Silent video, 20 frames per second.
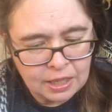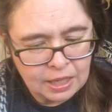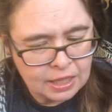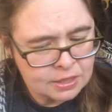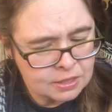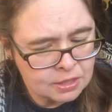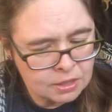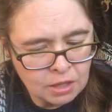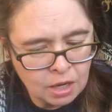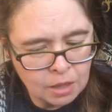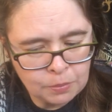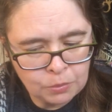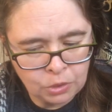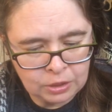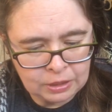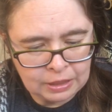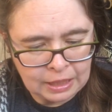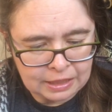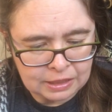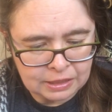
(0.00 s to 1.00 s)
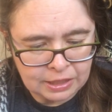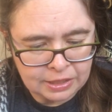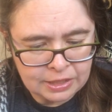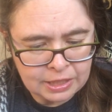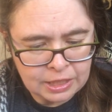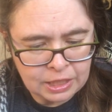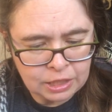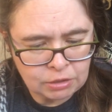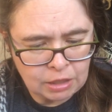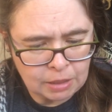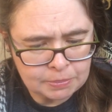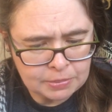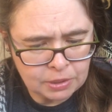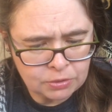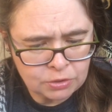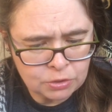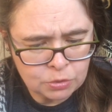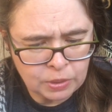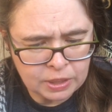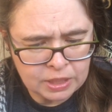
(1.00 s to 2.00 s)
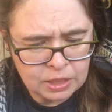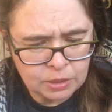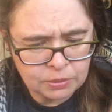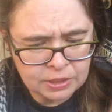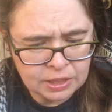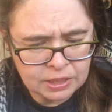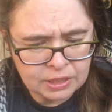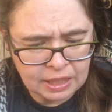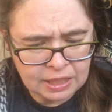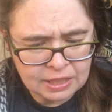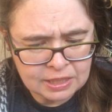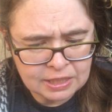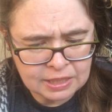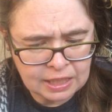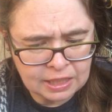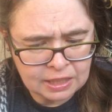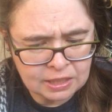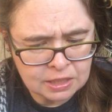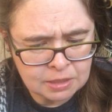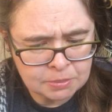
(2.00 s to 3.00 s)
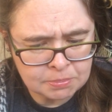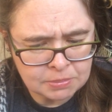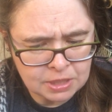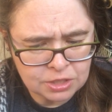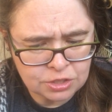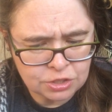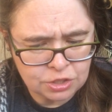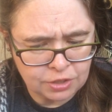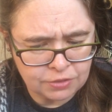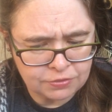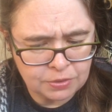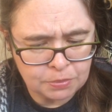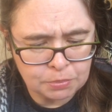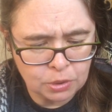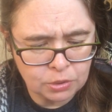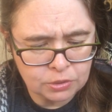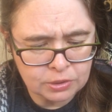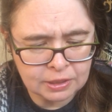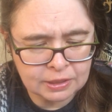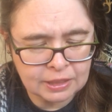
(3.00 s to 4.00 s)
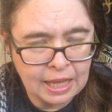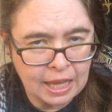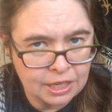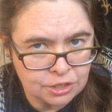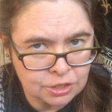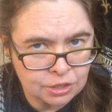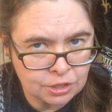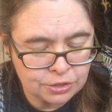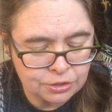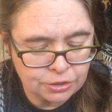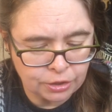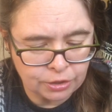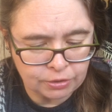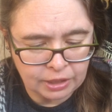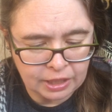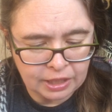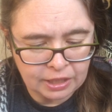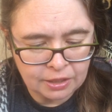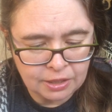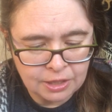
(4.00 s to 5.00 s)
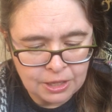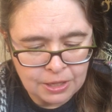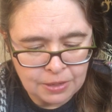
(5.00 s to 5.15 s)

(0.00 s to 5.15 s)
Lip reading: "Is it not more likely that he crept out his window in the night to get into mischief and broke the latch in his hurry?